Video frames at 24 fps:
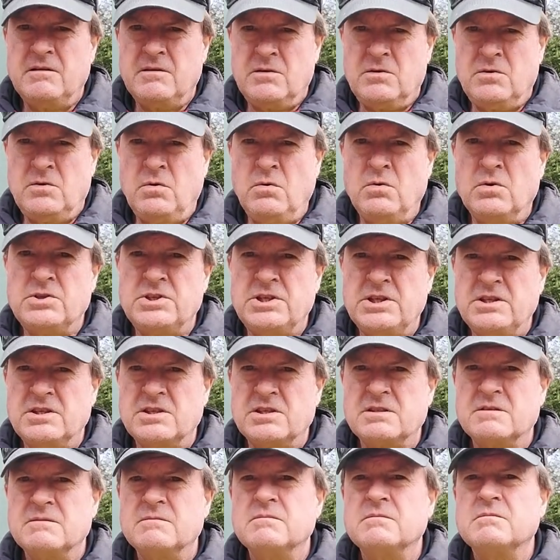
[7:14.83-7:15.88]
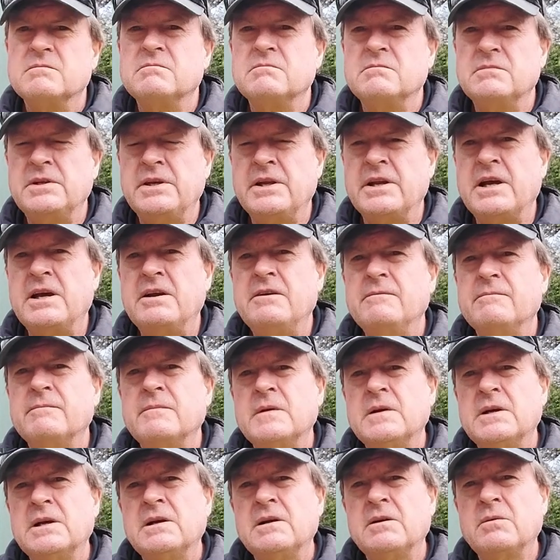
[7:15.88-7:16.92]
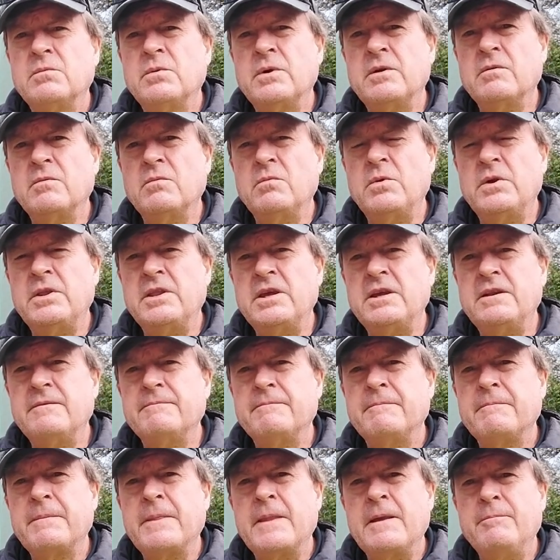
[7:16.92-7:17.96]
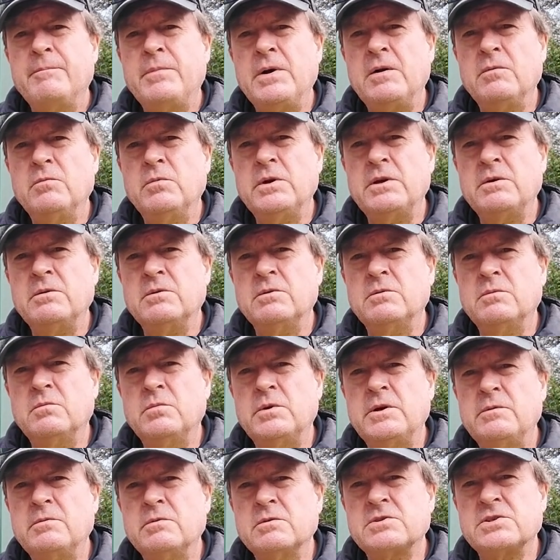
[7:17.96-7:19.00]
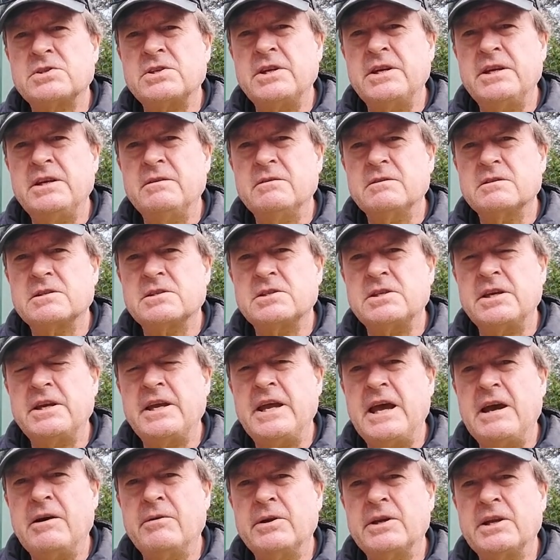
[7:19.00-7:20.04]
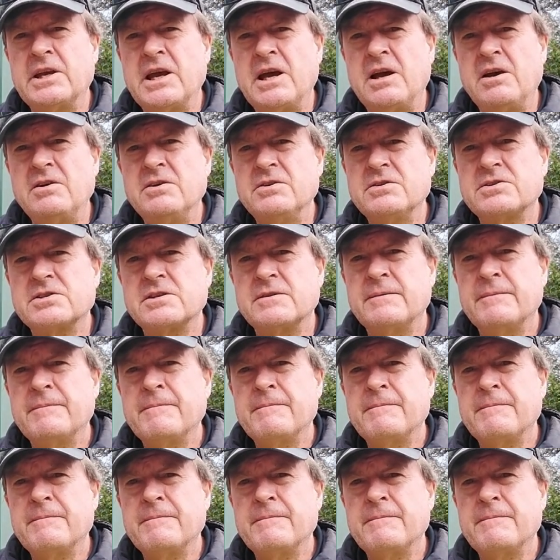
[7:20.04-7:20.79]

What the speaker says: cautious, you know, with it, but we will see how it goes.